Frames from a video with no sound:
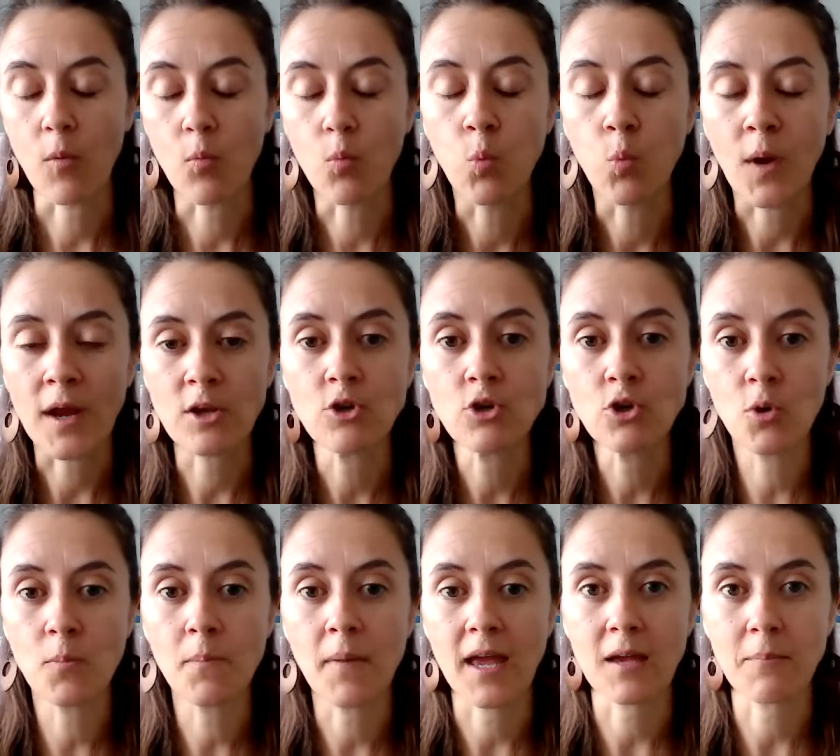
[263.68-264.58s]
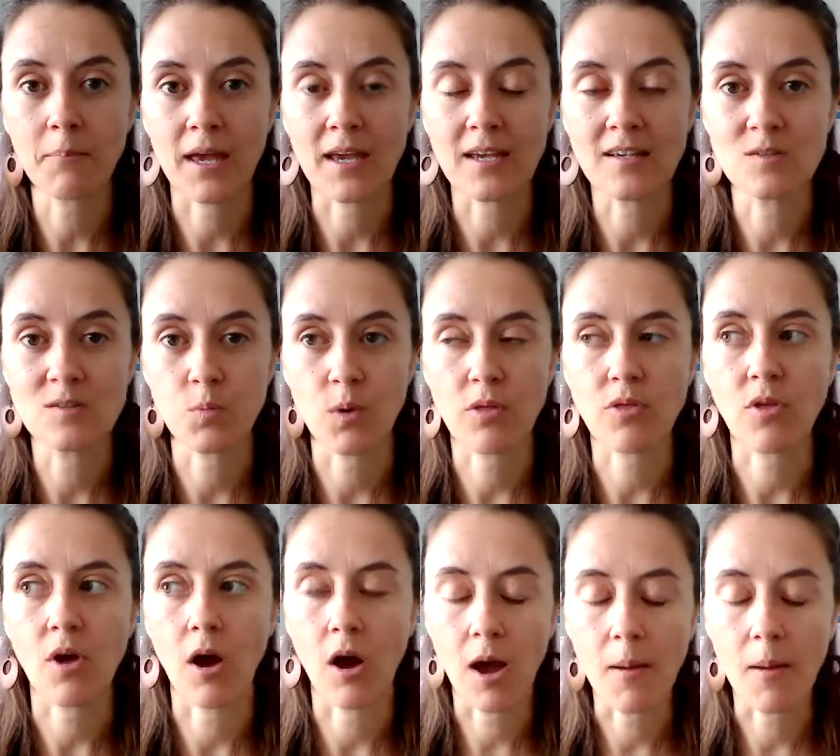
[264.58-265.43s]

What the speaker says: And when you make peace with,